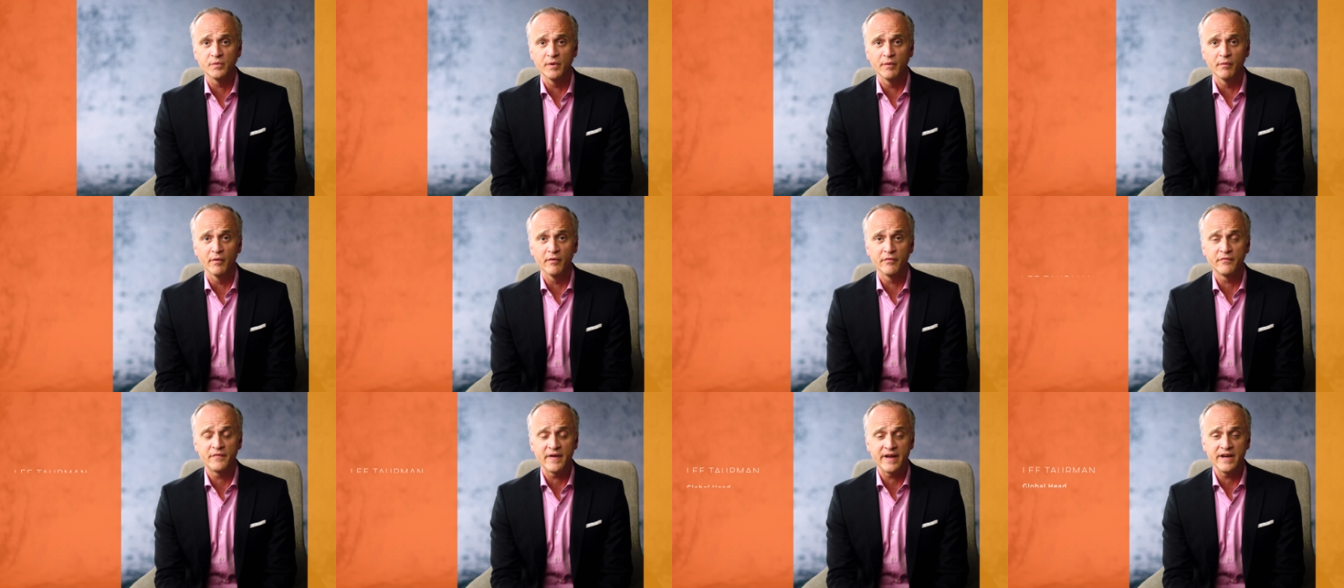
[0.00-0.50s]
We
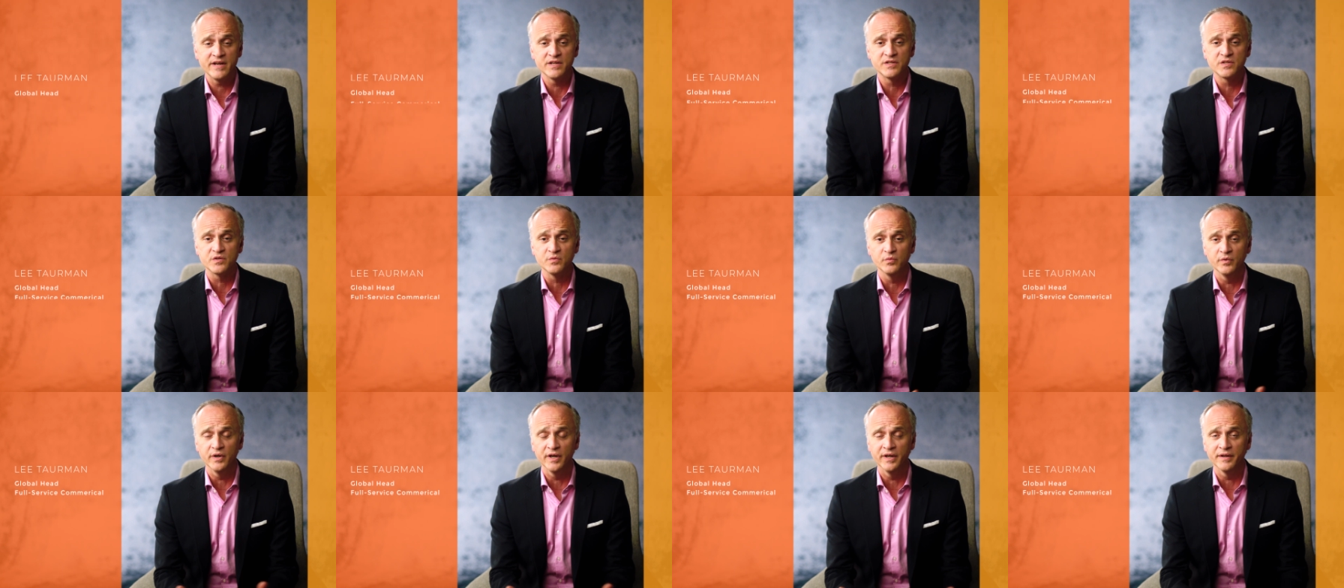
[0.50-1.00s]
were
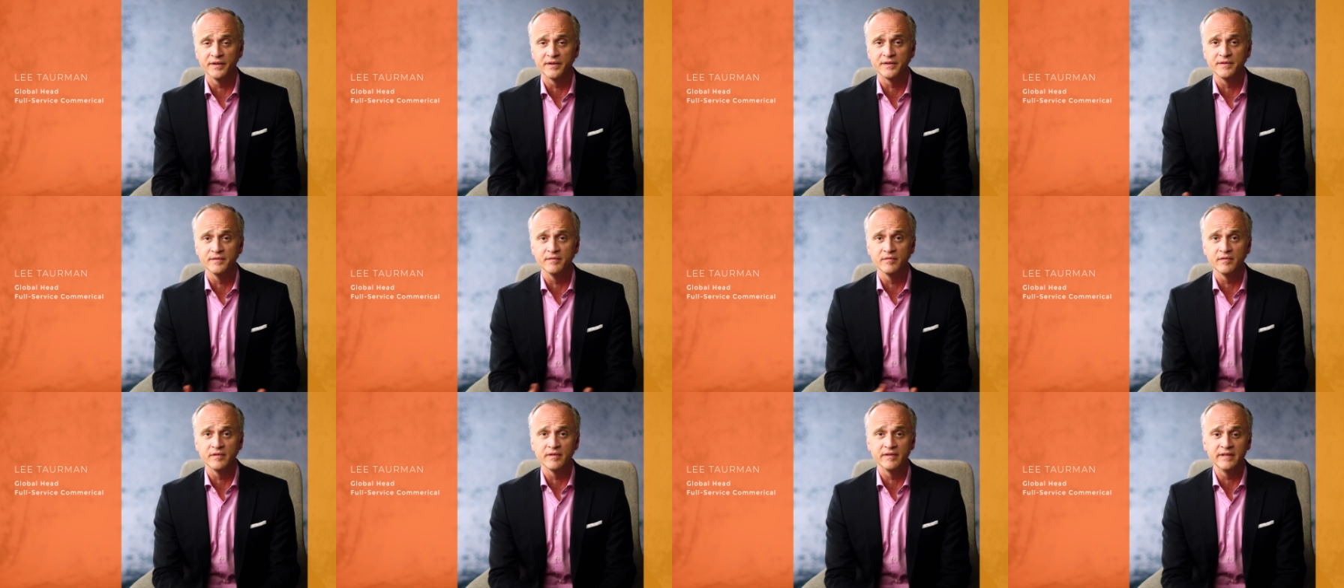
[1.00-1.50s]
faced
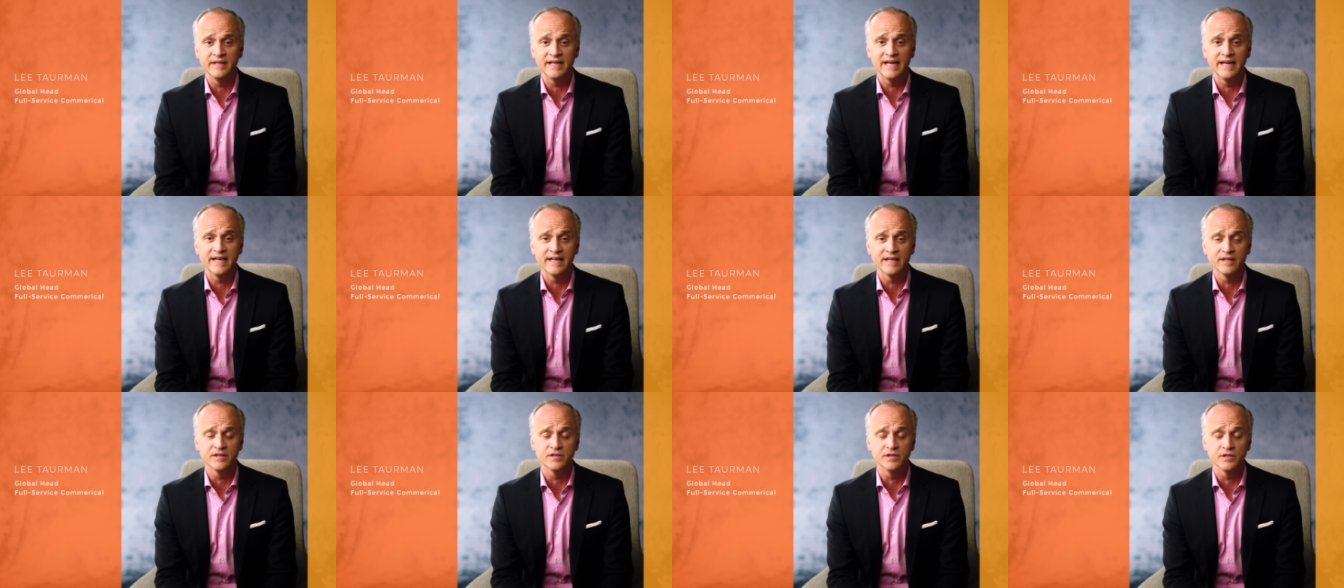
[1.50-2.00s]
with
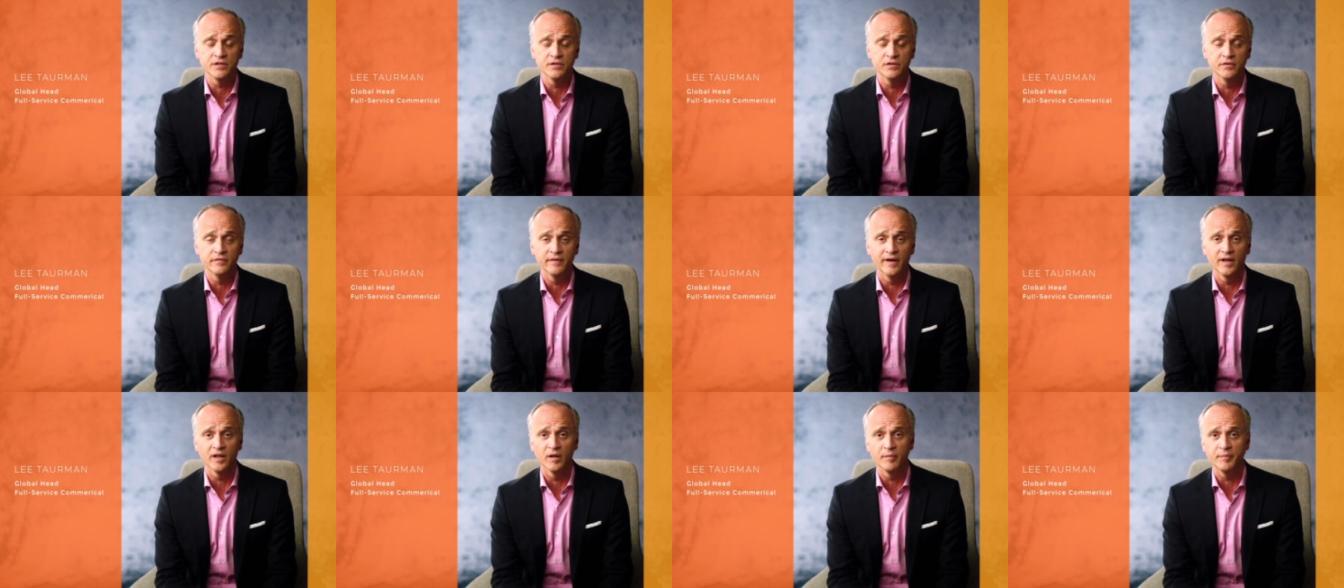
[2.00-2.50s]
needing to
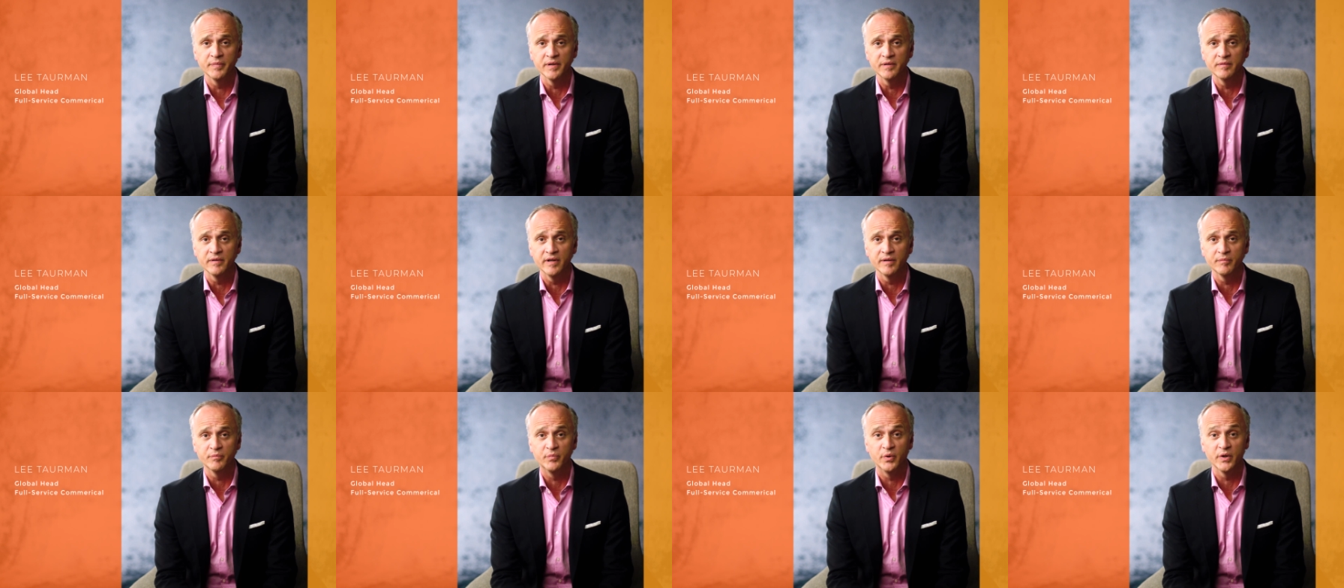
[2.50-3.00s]
develop
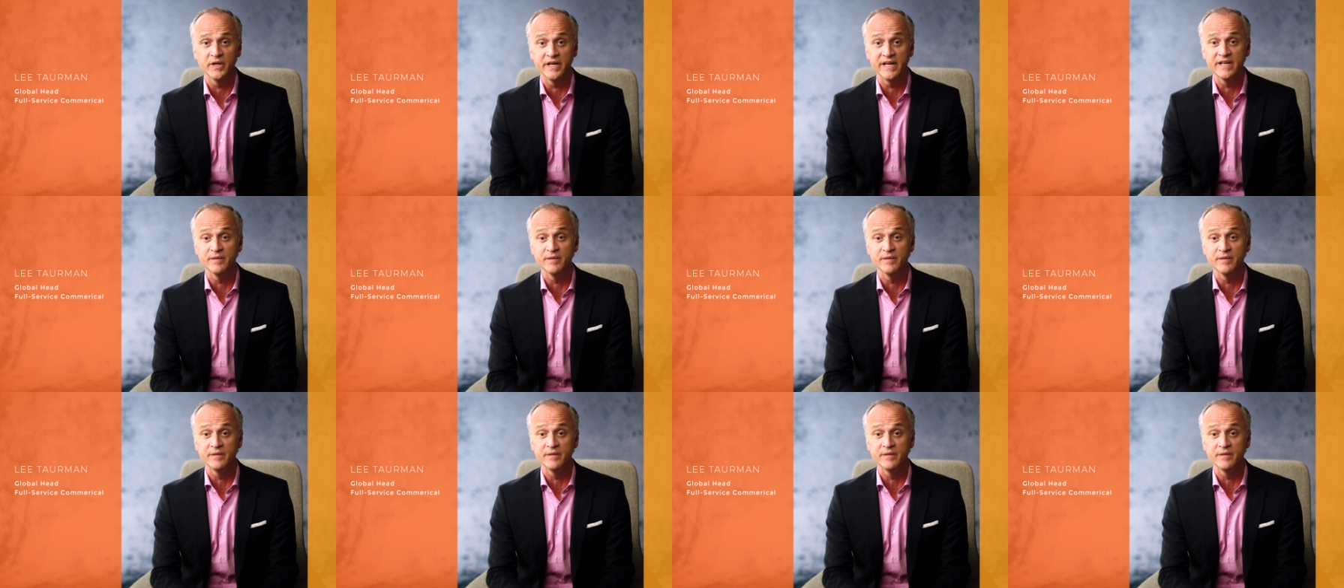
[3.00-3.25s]
and, and put